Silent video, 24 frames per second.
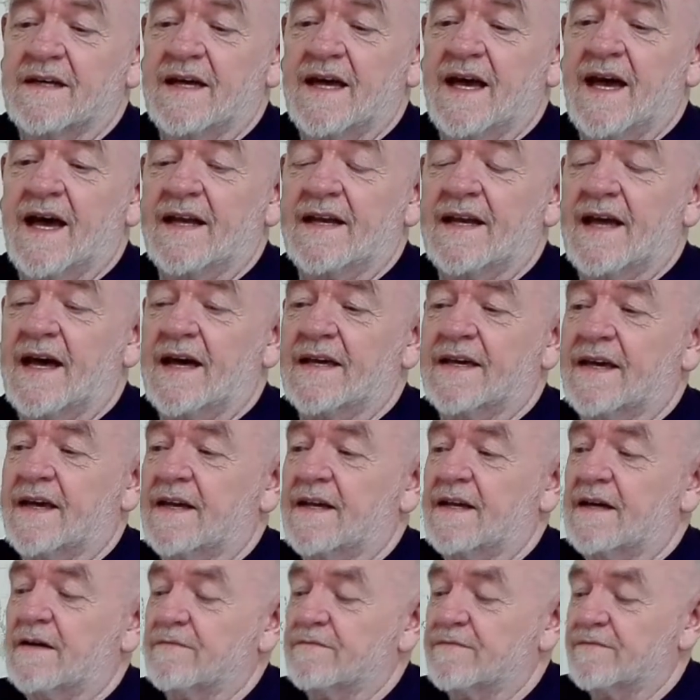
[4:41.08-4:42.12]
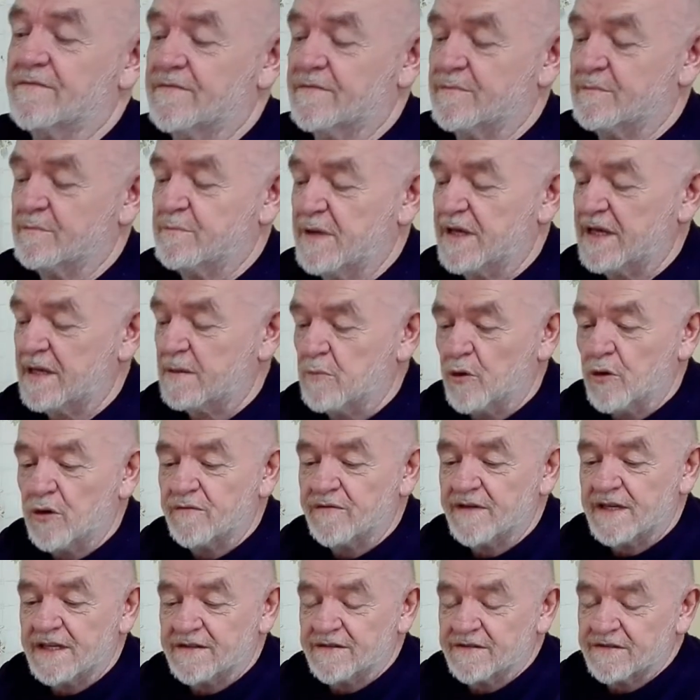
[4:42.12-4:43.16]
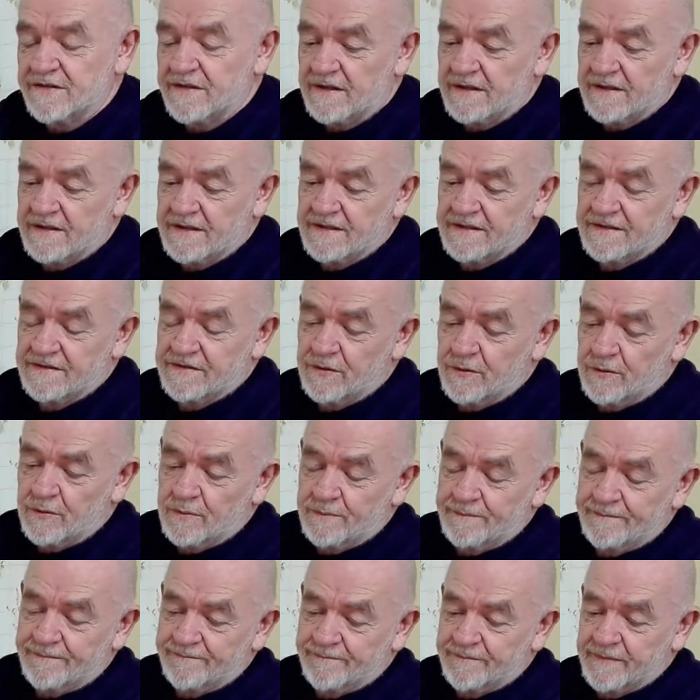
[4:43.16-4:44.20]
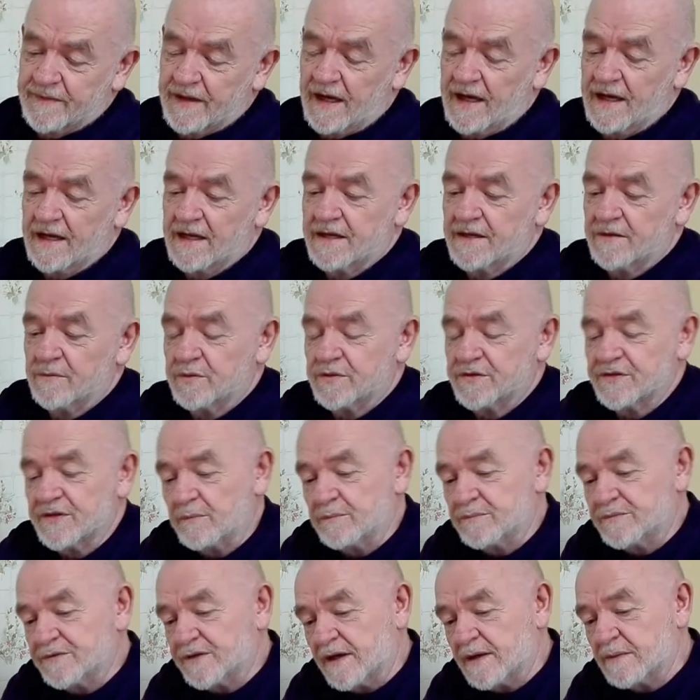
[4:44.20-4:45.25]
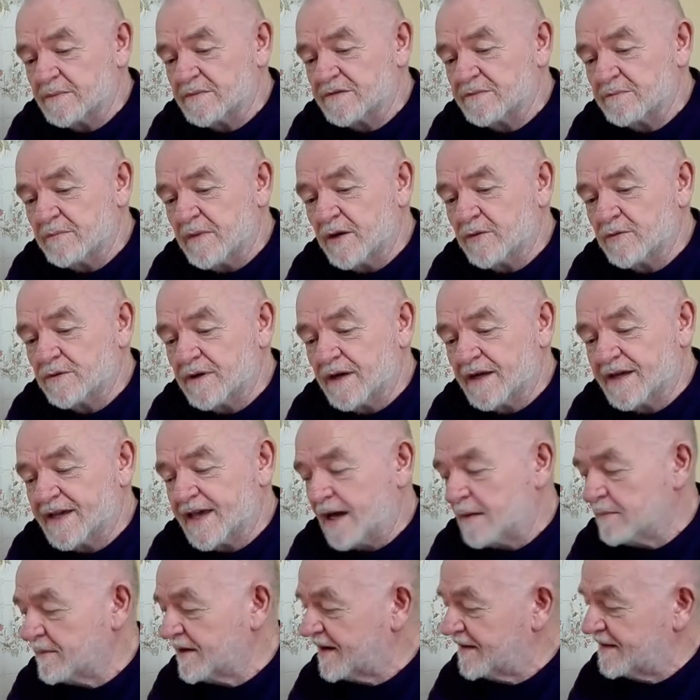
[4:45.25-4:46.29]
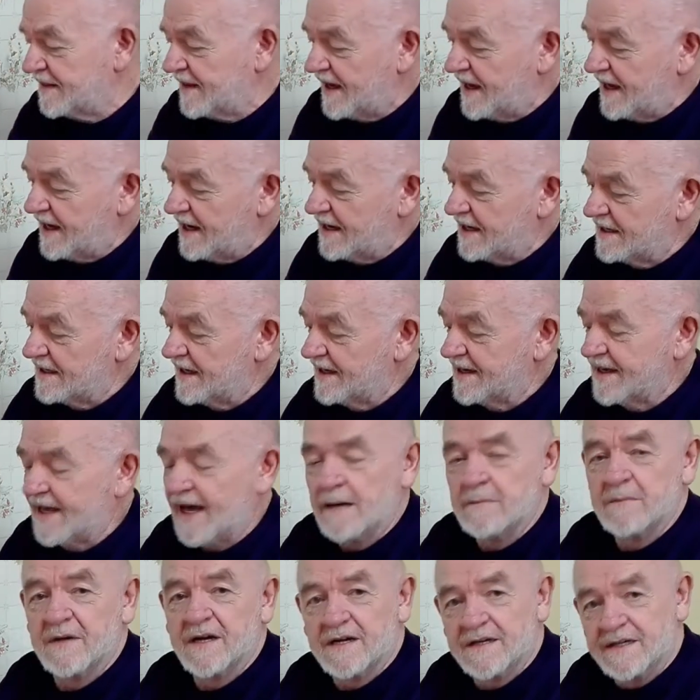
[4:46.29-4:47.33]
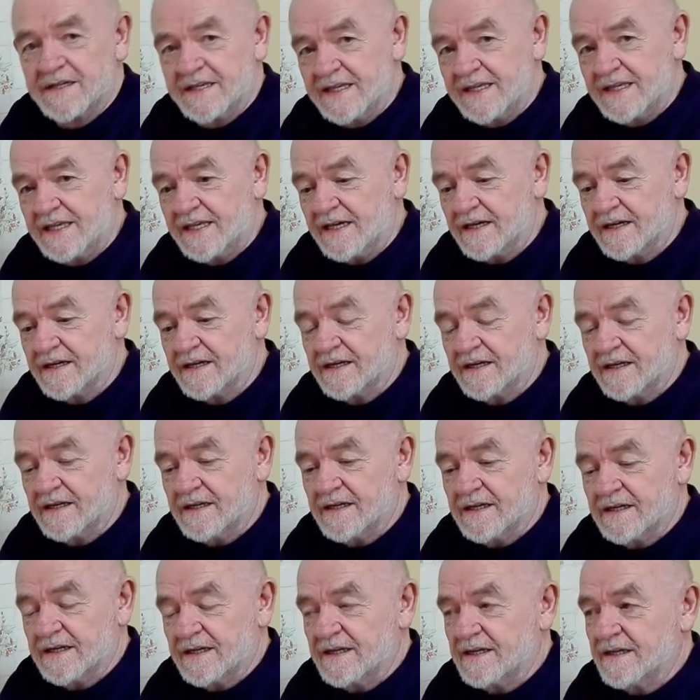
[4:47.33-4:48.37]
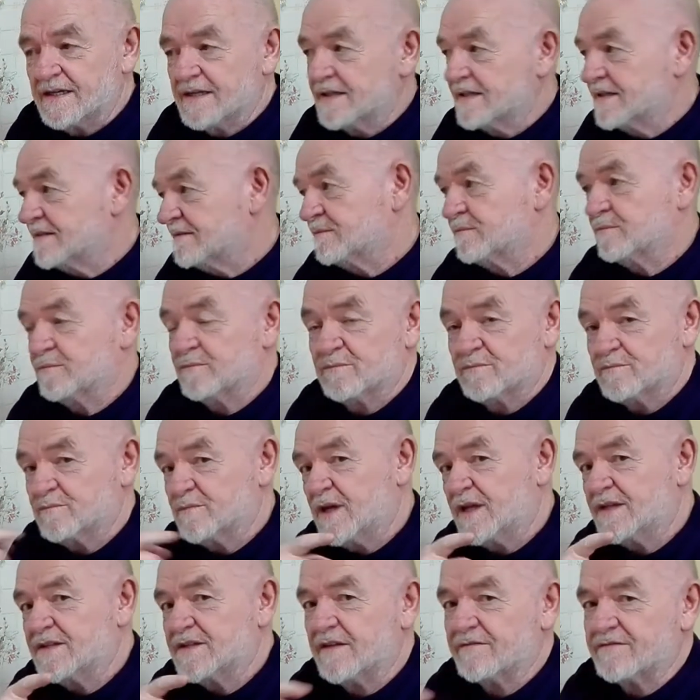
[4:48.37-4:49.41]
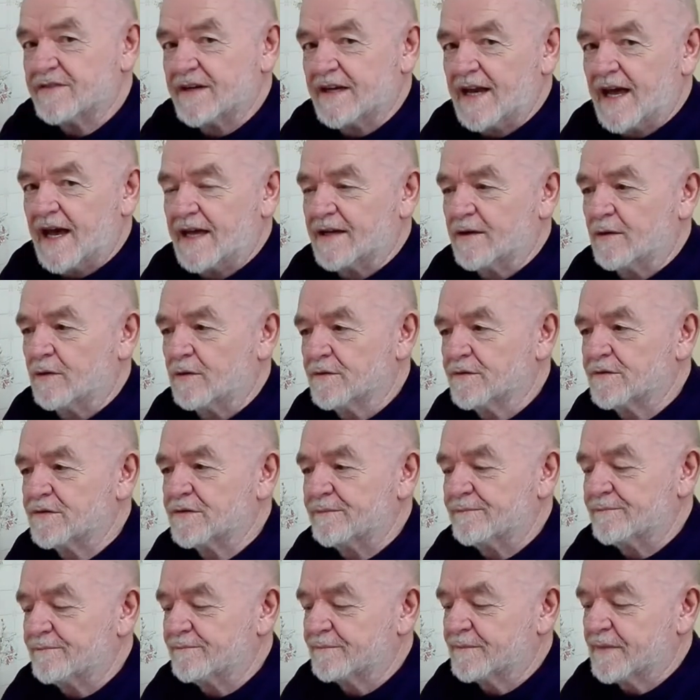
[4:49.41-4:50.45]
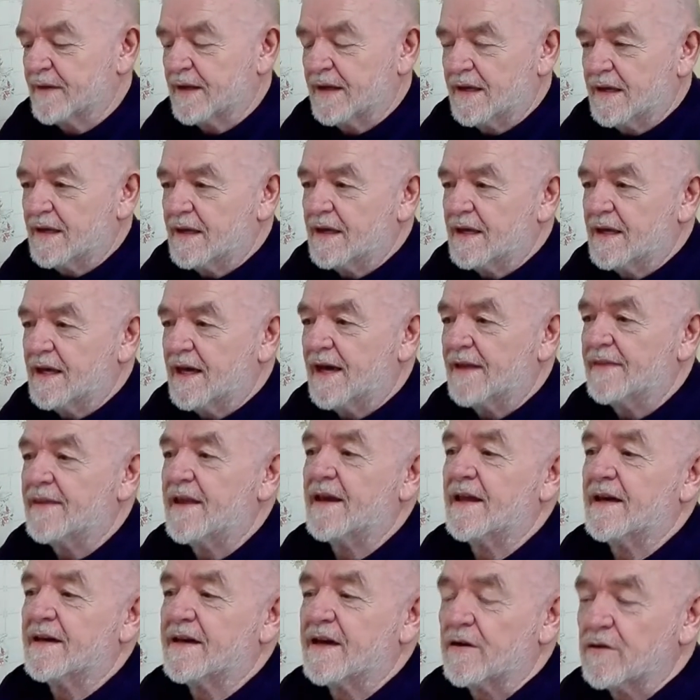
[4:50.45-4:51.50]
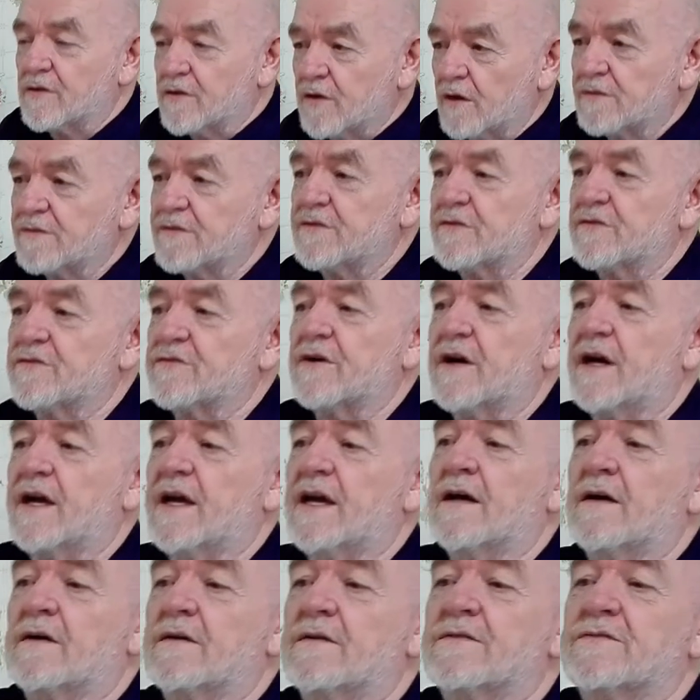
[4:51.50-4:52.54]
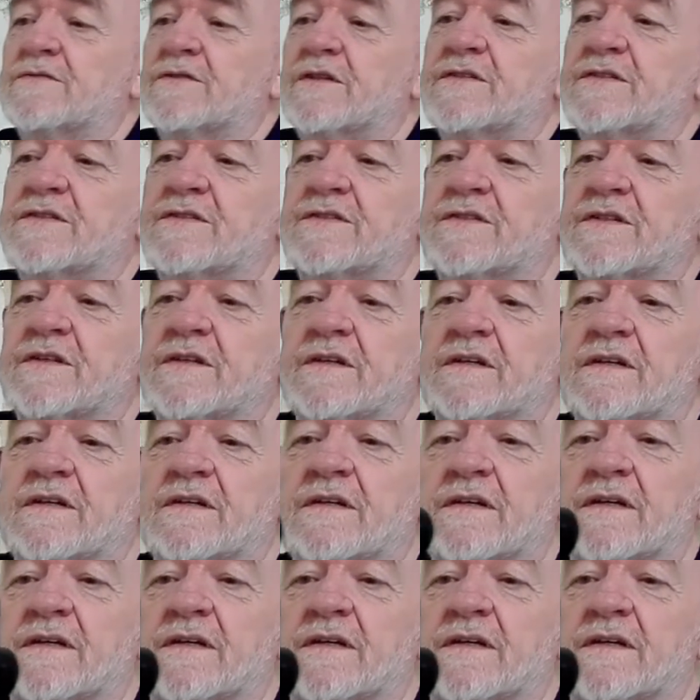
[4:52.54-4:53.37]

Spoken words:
And I can have B movies. So I sometimes mount a camera there and a camera here in different angles. And then I can concentrate on just